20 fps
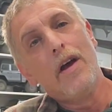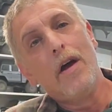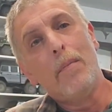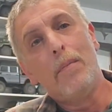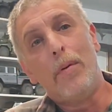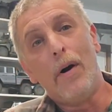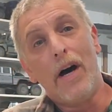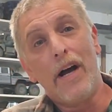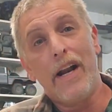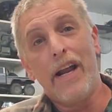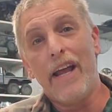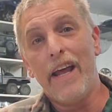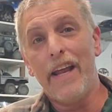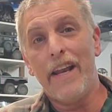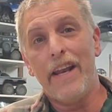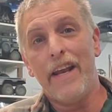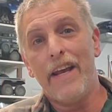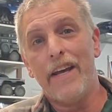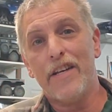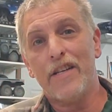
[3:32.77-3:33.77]
But
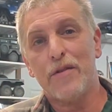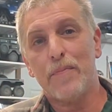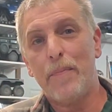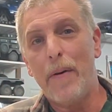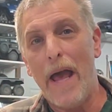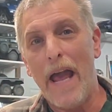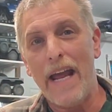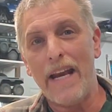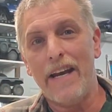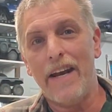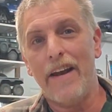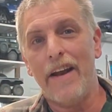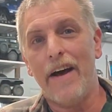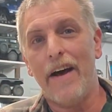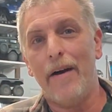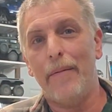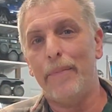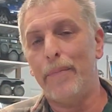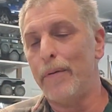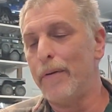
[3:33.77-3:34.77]
it is painted
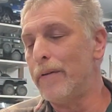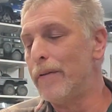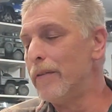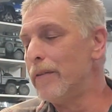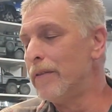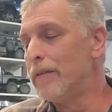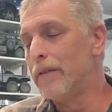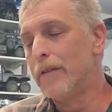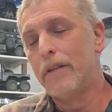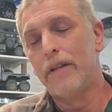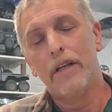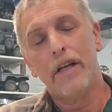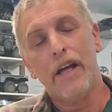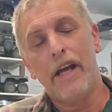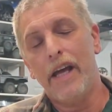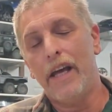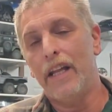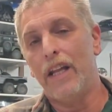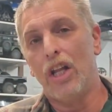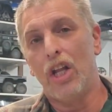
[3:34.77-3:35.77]
up.
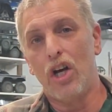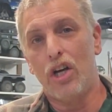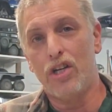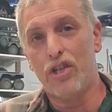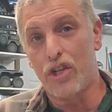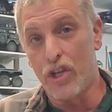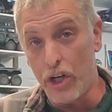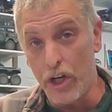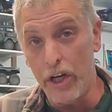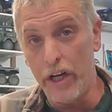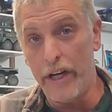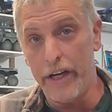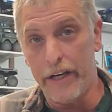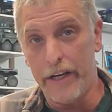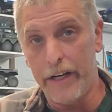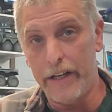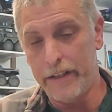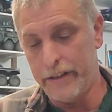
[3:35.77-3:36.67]
It looks good.